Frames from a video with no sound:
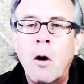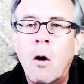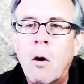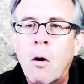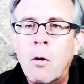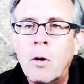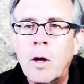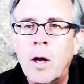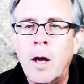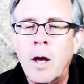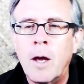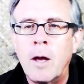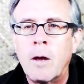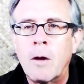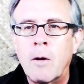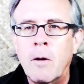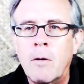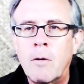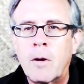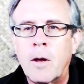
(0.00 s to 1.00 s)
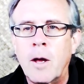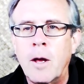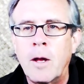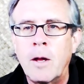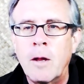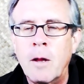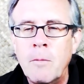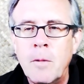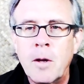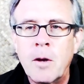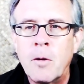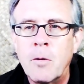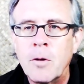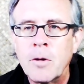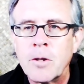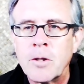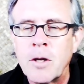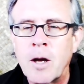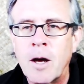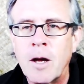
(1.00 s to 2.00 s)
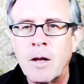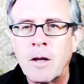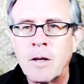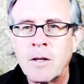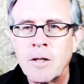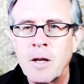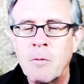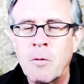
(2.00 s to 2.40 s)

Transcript: Okay, okay, let me go inside.